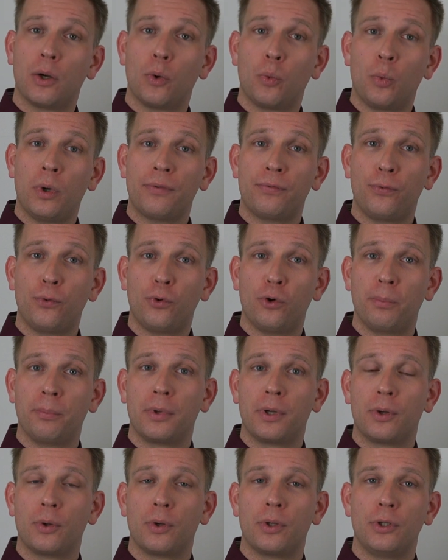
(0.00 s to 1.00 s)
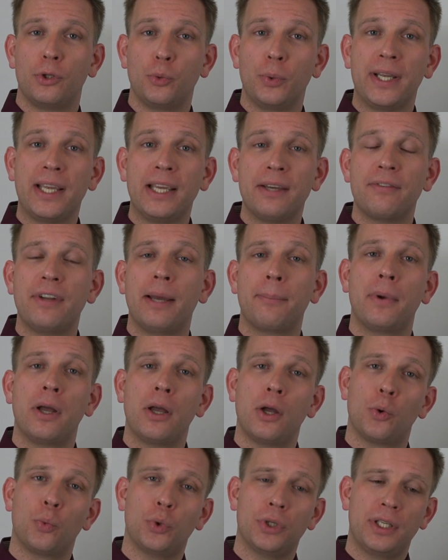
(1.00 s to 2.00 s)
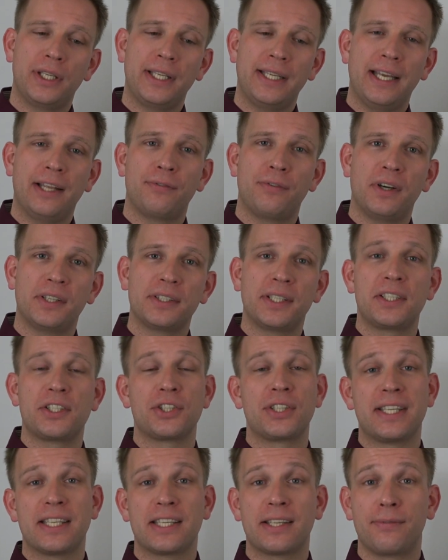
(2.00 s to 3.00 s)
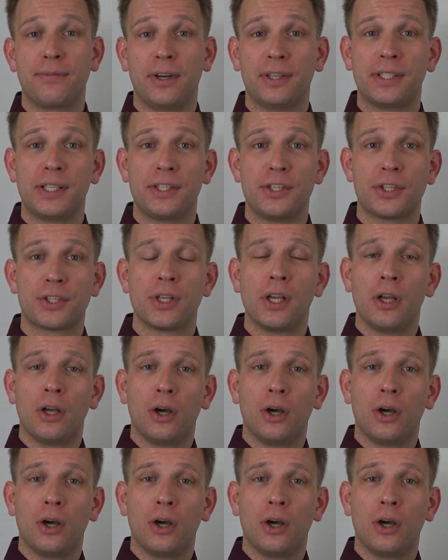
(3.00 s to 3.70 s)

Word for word: What form do we give them? What are the advantages, disadvantages